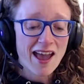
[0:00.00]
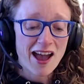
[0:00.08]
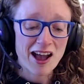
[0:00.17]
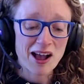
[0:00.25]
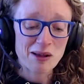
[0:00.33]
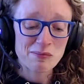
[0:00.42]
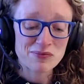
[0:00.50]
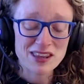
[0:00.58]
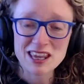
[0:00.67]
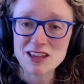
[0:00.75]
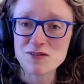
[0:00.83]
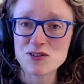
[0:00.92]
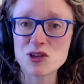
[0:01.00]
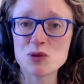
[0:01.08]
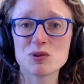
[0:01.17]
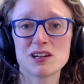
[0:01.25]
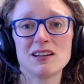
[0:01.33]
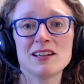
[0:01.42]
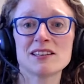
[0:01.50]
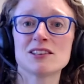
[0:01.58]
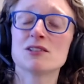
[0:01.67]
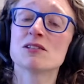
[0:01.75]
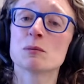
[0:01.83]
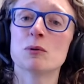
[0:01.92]
Um, if you would like
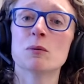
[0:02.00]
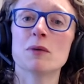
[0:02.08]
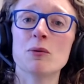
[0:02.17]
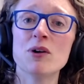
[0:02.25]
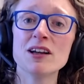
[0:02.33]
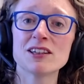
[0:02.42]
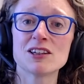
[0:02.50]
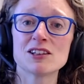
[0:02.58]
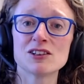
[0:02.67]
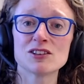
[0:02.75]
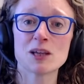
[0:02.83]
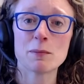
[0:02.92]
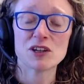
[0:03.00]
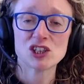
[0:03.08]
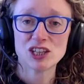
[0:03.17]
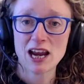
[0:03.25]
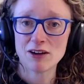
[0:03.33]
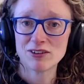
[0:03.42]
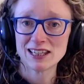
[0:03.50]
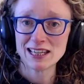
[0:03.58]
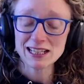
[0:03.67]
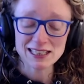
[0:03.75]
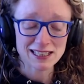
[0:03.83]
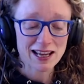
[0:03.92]
to support my work, you can do so by sharing
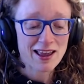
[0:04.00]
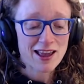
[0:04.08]
it.